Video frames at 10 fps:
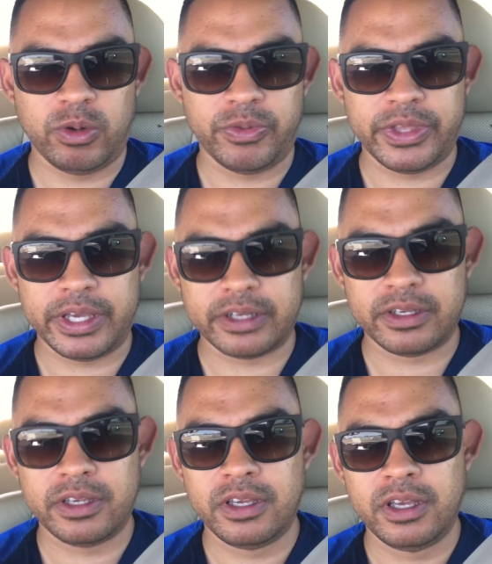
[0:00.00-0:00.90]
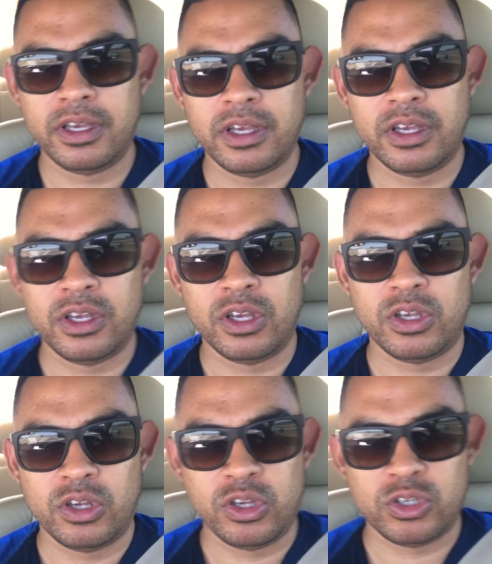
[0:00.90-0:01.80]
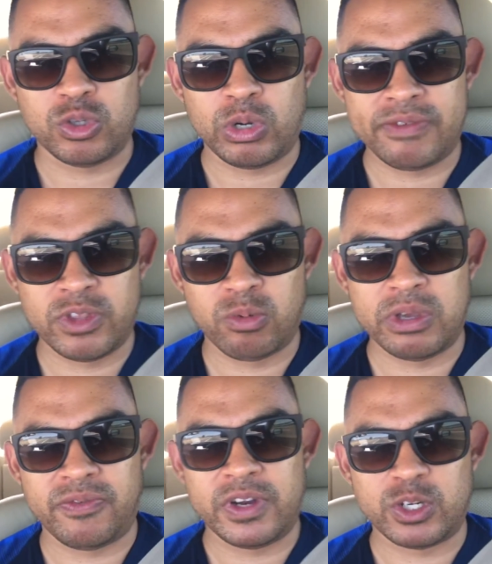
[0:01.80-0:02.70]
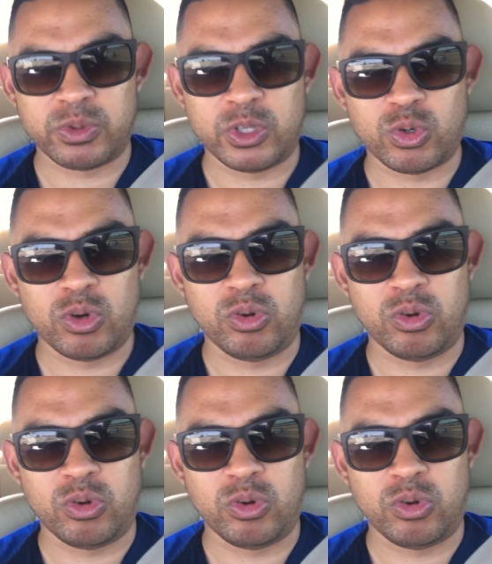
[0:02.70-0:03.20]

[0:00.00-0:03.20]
the whole thing. So even though we finished with the